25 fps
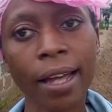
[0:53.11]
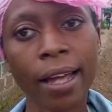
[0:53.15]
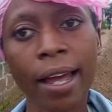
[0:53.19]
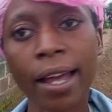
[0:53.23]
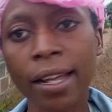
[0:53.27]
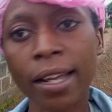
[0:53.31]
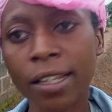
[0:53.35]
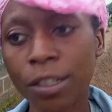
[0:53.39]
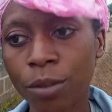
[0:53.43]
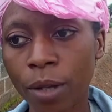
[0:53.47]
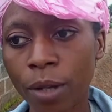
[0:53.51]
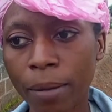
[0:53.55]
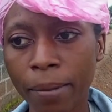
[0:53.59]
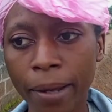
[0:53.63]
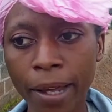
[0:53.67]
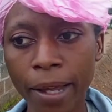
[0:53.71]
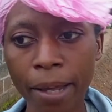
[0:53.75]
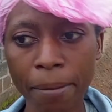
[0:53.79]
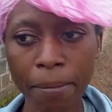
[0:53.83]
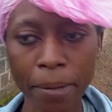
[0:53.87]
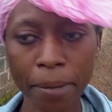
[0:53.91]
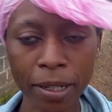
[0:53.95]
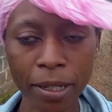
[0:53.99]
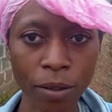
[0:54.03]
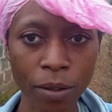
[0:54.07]
signs whereby
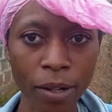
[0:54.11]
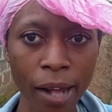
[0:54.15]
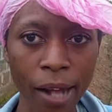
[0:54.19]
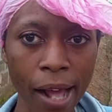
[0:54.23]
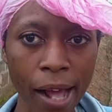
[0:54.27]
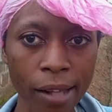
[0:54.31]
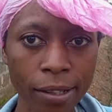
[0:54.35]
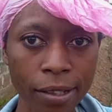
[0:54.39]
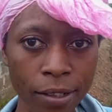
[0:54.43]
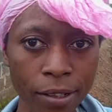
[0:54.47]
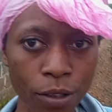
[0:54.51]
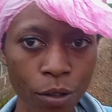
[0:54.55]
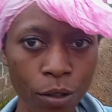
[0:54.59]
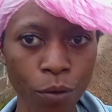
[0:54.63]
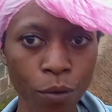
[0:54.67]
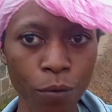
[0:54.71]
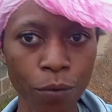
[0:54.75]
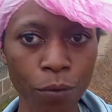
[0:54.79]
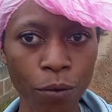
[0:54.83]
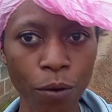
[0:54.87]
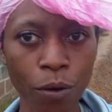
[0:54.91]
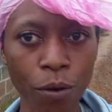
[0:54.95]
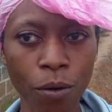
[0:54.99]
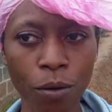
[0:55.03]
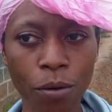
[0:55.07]
a person asks you
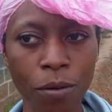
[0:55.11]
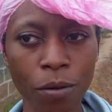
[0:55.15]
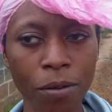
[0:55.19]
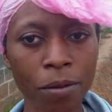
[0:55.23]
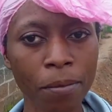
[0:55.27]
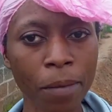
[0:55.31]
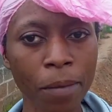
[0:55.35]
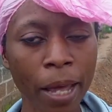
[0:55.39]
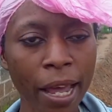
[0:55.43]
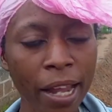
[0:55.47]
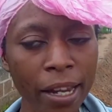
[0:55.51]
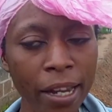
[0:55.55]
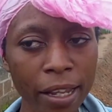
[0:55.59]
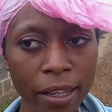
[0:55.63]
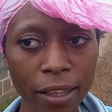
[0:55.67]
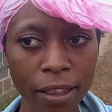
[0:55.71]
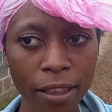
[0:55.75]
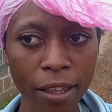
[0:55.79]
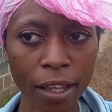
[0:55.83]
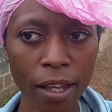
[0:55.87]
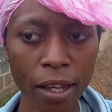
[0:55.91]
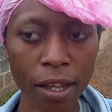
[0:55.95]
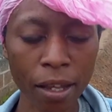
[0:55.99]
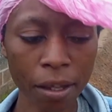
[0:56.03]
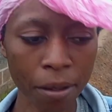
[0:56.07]
for
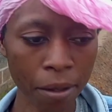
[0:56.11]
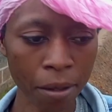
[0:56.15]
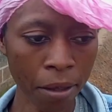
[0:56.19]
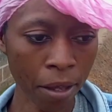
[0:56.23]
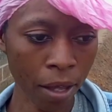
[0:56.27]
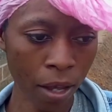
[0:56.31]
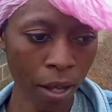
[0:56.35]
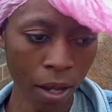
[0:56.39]
anything